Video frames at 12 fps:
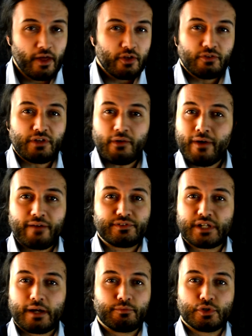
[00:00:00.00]
You don't have
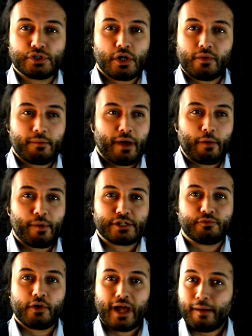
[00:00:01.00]
time to show them how much
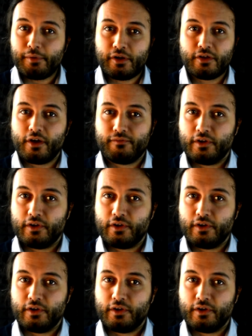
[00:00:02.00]
vocabulary you have